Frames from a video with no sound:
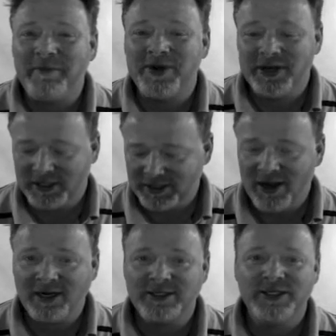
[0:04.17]
I'm going to
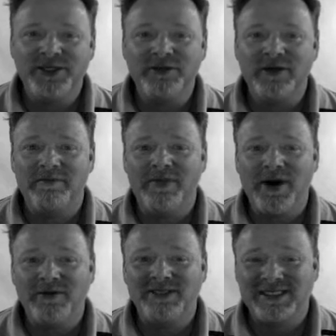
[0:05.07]
talk to you
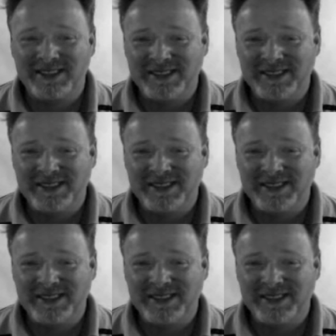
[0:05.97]
about